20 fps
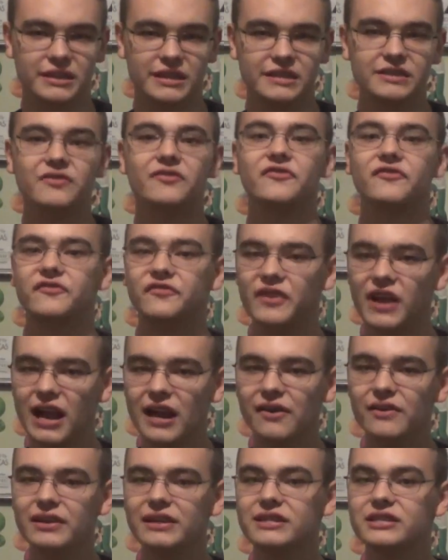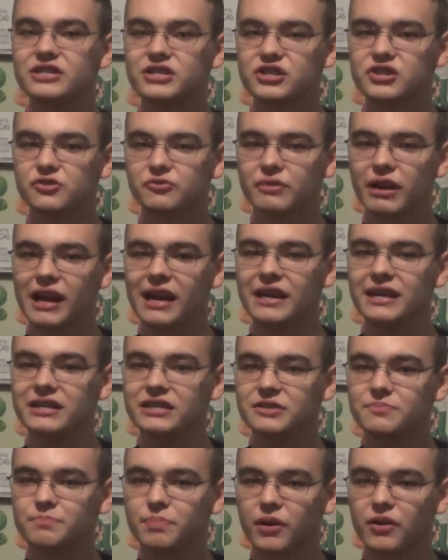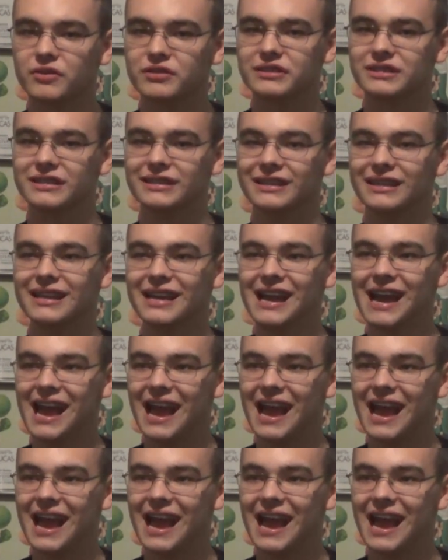He's a very strange person,